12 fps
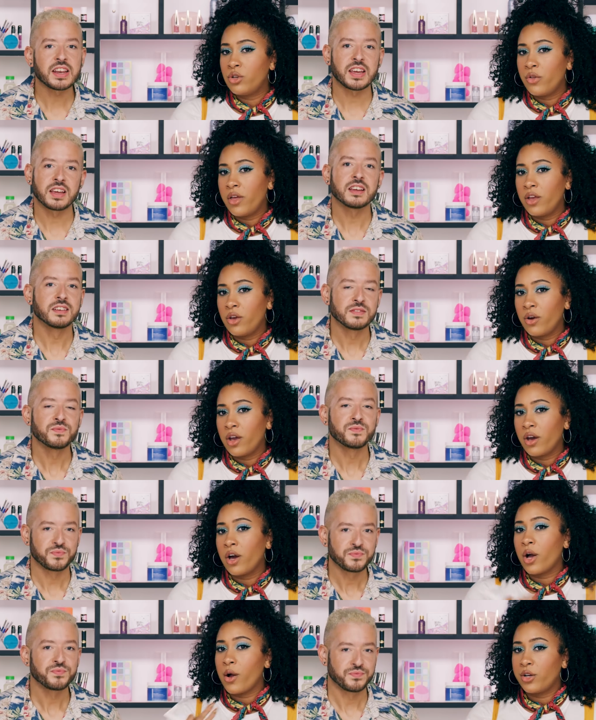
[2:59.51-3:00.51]
Speaker 1: so that you're
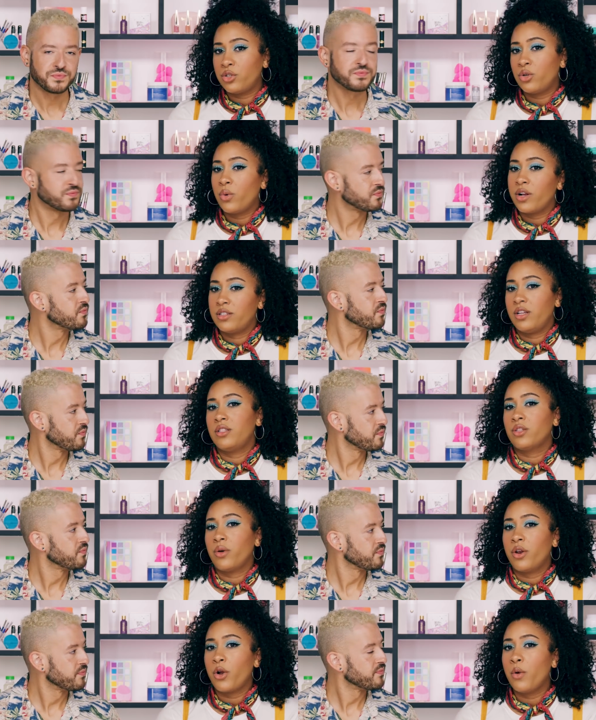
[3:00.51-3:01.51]
encouraged to wear
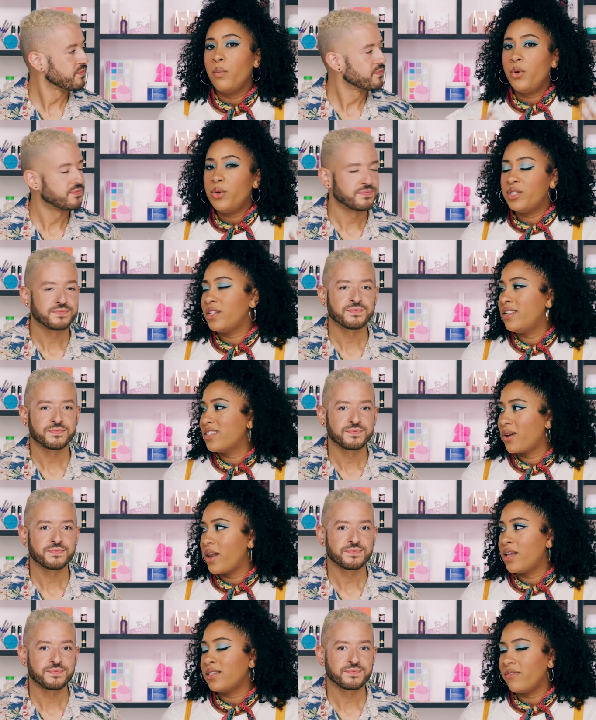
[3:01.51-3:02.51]
sunscreen. Her mousse
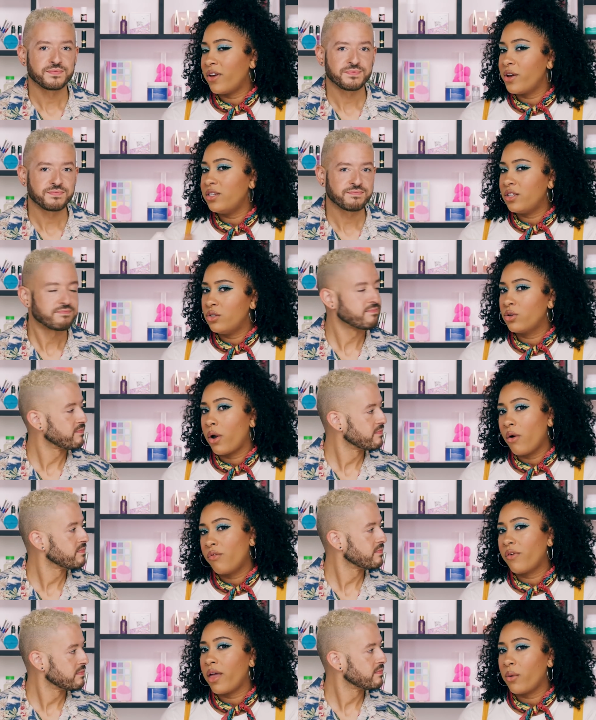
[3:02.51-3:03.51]
sunscreen is very sensorial
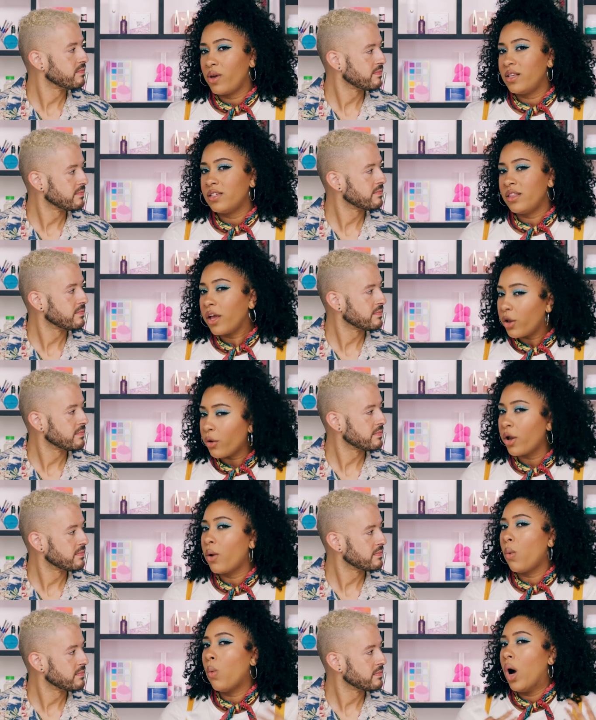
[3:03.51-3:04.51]
for that reason that you're
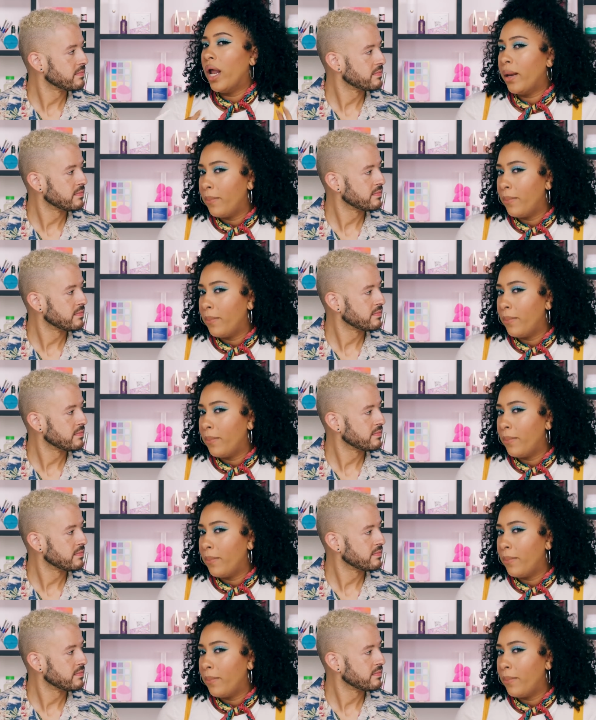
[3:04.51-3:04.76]
gonna want to